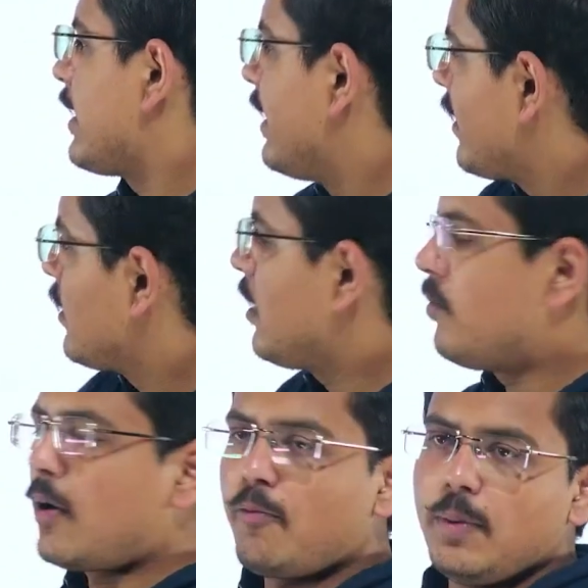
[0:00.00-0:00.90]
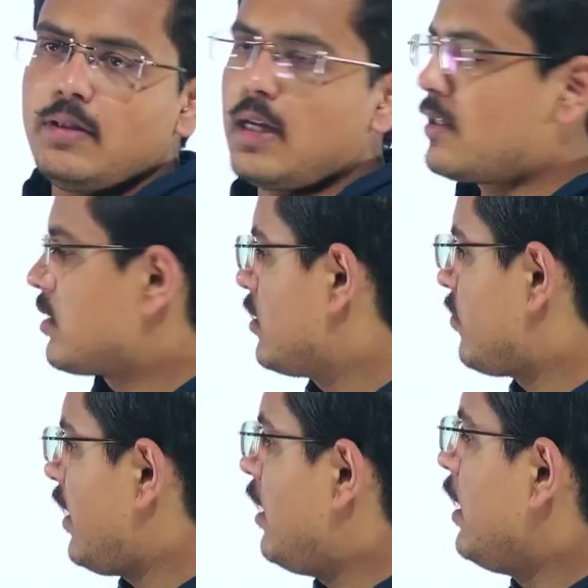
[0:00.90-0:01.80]
enter the number of pizzas,
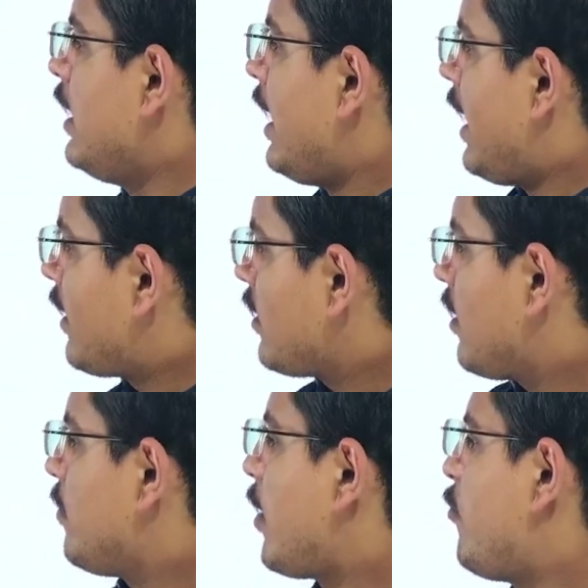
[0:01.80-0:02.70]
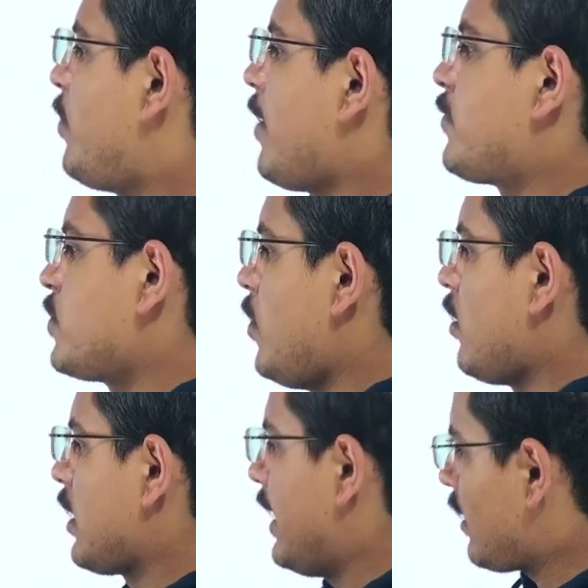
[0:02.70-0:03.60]
fine, enter the number of puffs
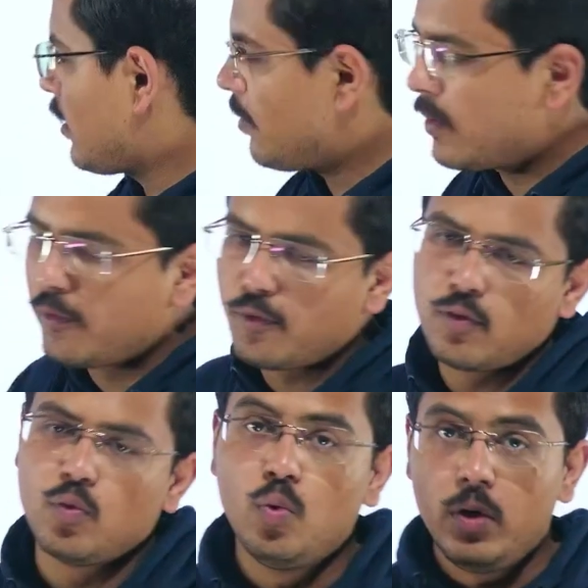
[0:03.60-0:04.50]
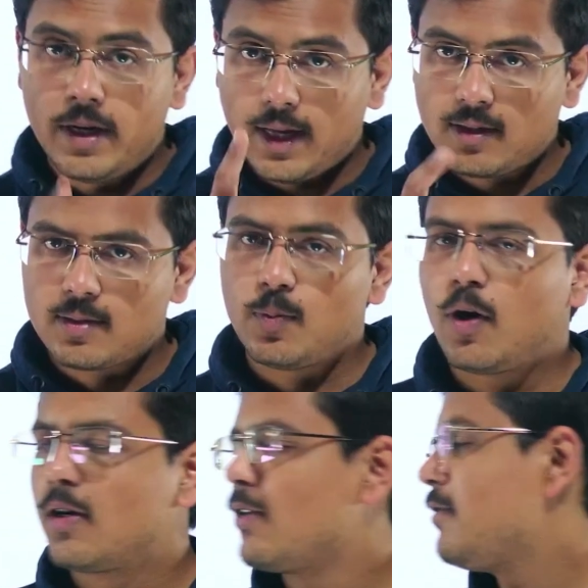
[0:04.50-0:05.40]
bought, enter the number of cool drinks
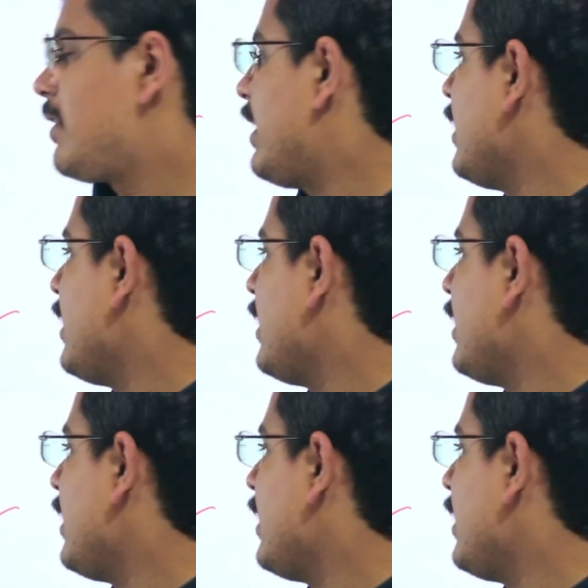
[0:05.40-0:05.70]
bought, fine.